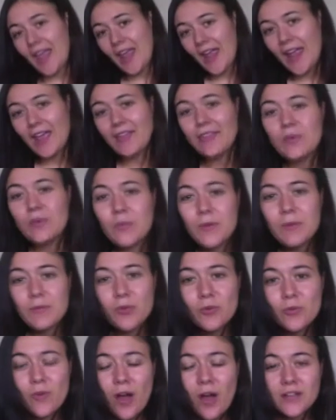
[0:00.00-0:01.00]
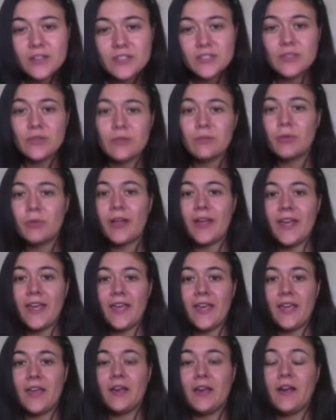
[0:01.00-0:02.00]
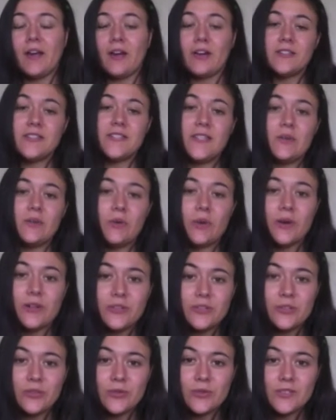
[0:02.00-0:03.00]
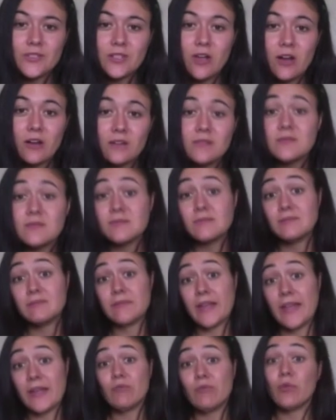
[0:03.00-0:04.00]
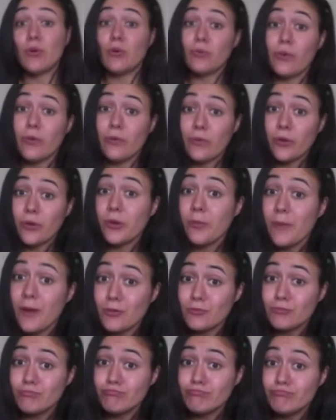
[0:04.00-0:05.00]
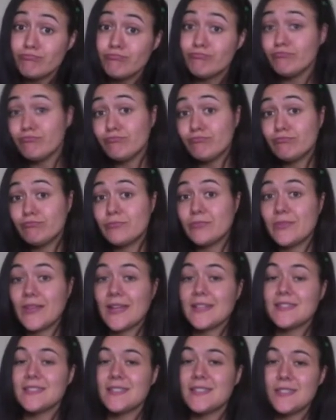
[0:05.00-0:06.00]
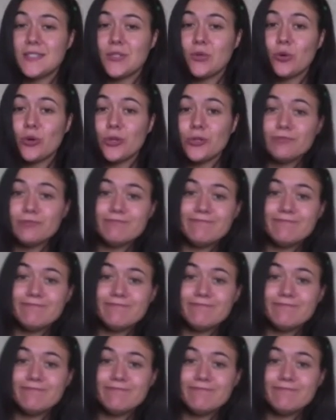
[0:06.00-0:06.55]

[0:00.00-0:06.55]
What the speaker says: And then we move on to applying our C chord to a song like Row, Row, Row Your Boat. That's the C chord.